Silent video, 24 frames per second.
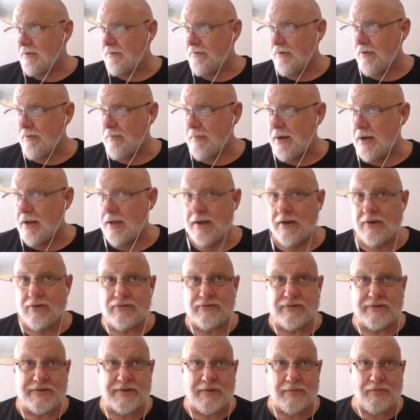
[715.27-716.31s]
for many years
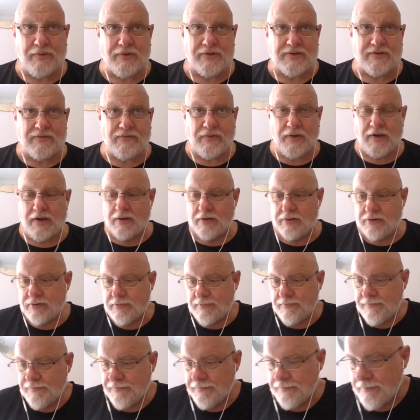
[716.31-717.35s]
was the Prince of Wales,
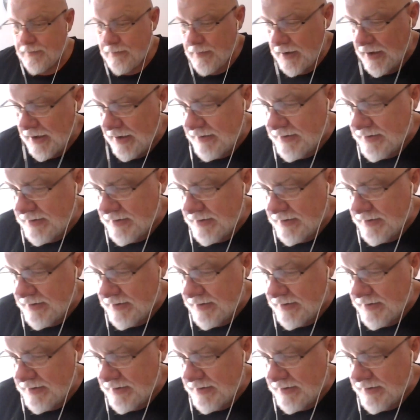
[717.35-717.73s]
but now